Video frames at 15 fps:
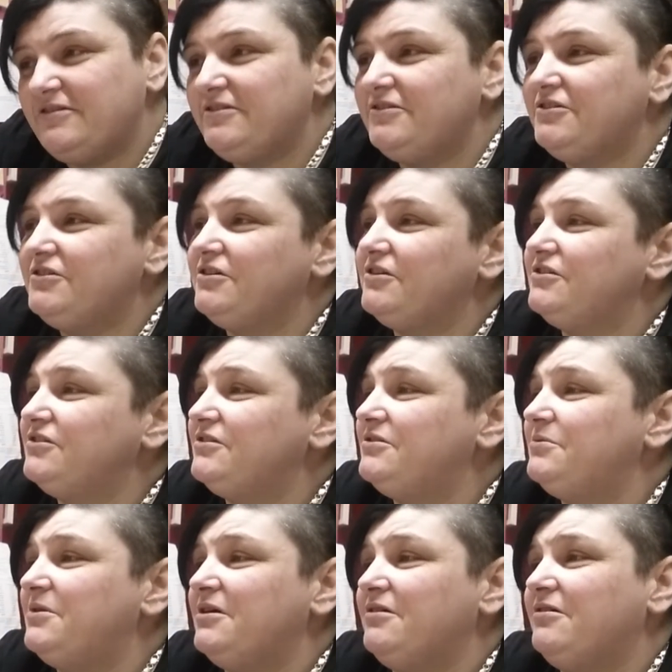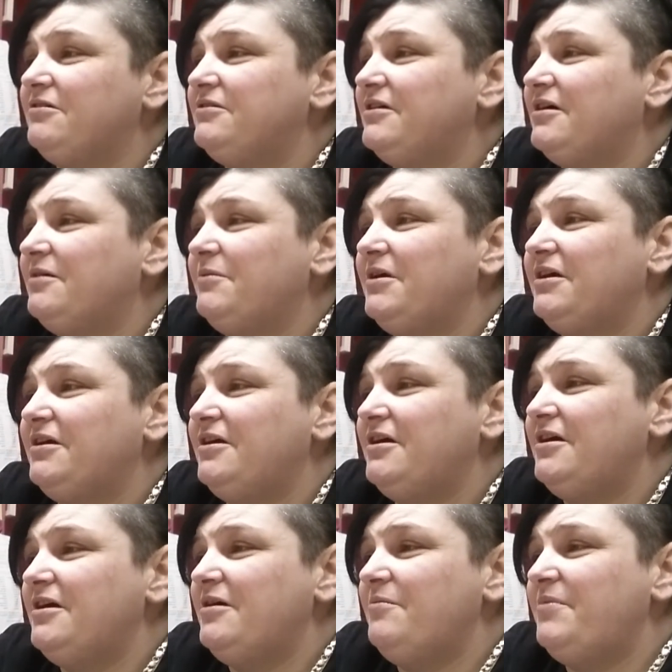You're such a sweetheart, Tammy.
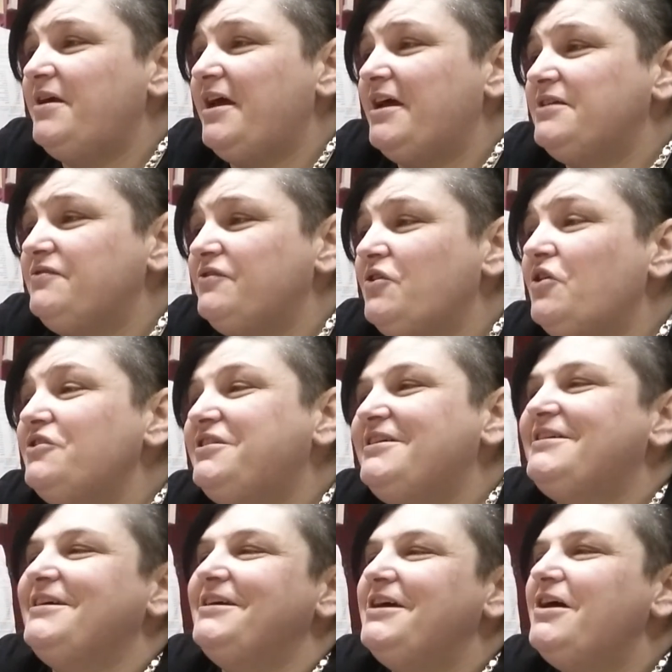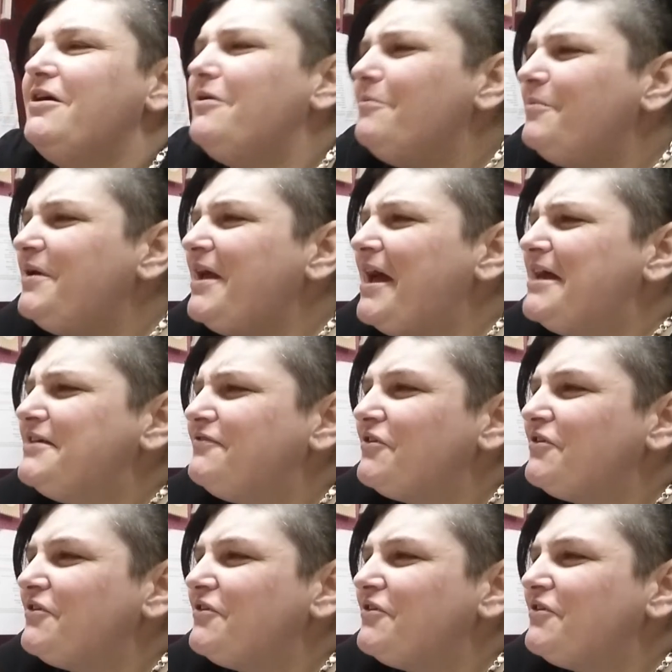P.S. Forgot to P.S.